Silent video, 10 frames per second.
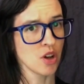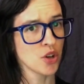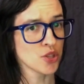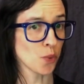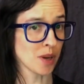
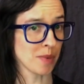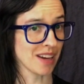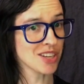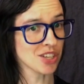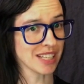So when a
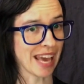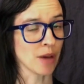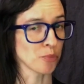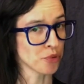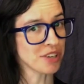patient
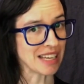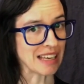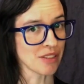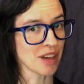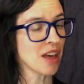can't
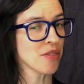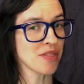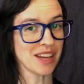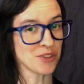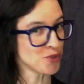breathe,
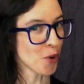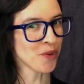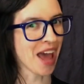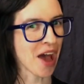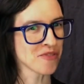they
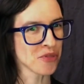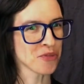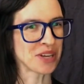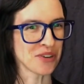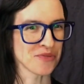don't have
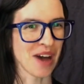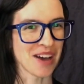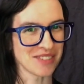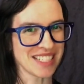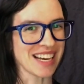3 or
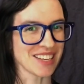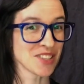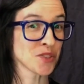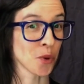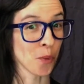5
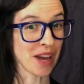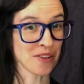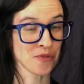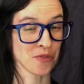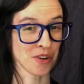days to
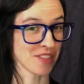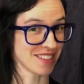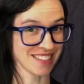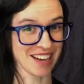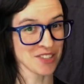wait for the
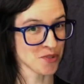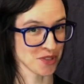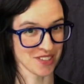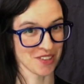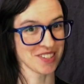test
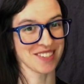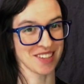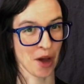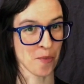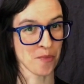results to
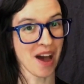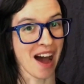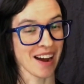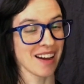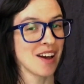come
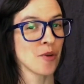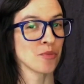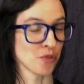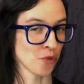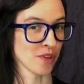back
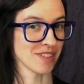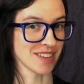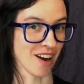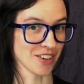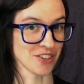before the
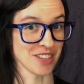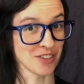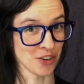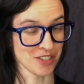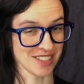doctors and
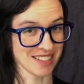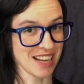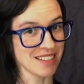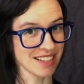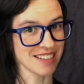nurses
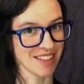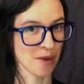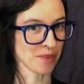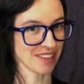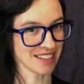tending to
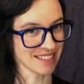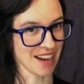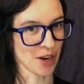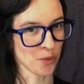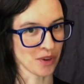them can
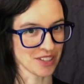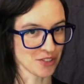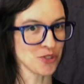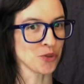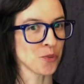decide what to
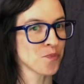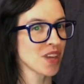do.